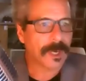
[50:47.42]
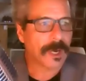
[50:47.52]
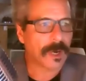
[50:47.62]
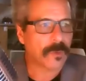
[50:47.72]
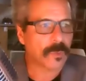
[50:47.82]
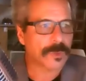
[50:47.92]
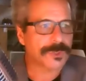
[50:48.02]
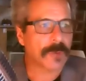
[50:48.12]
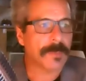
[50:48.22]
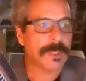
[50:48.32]
uh, where
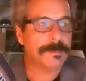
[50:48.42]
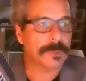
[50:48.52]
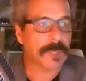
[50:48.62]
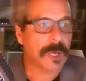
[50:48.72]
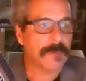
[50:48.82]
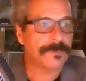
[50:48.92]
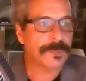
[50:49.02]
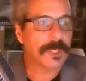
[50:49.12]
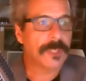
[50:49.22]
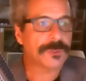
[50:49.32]
so many beloved
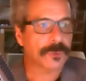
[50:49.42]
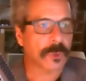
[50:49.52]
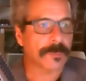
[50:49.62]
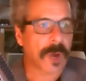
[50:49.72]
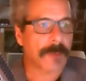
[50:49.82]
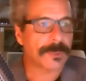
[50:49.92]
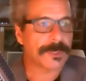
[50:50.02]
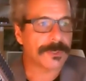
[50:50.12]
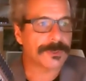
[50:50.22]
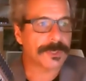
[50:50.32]
historic
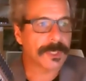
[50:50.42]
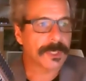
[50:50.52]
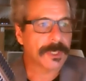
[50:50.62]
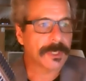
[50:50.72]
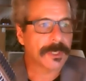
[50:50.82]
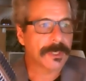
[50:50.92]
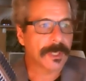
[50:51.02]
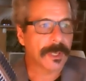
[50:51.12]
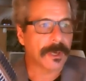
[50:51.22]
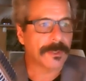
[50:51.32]
properties
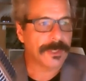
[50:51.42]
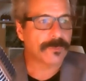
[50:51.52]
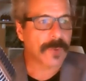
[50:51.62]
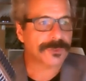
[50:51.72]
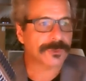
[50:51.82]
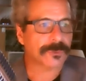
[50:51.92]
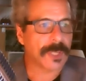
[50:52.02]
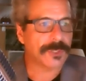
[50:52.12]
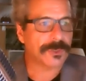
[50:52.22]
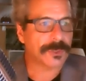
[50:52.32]
need
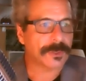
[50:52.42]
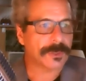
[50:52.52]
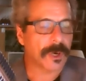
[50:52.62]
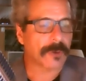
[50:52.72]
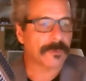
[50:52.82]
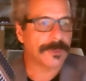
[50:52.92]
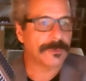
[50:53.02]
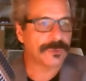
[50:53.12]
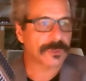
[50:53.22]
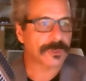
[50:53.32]
restoration are in New
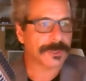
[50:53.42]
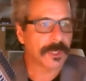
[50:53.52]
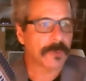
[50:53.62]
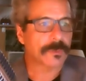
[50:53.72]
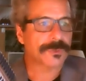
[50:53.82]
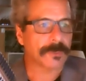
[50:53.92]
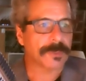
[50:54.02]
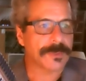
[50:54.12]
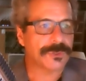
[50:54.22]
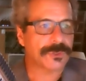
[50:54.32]
Jersey. So many
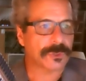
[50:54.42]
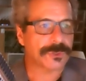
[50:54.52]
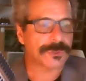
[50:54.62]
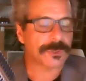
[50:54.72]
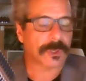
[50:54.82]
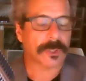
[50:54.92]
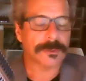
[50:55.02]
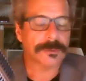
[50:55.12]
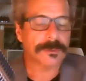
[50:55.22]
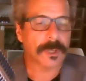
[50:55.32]
of these churches
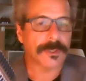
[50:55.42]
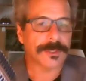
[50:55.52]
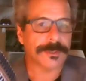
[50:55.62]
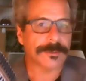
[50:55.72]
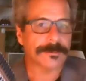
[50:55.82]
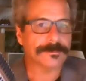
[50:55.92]
are, are here.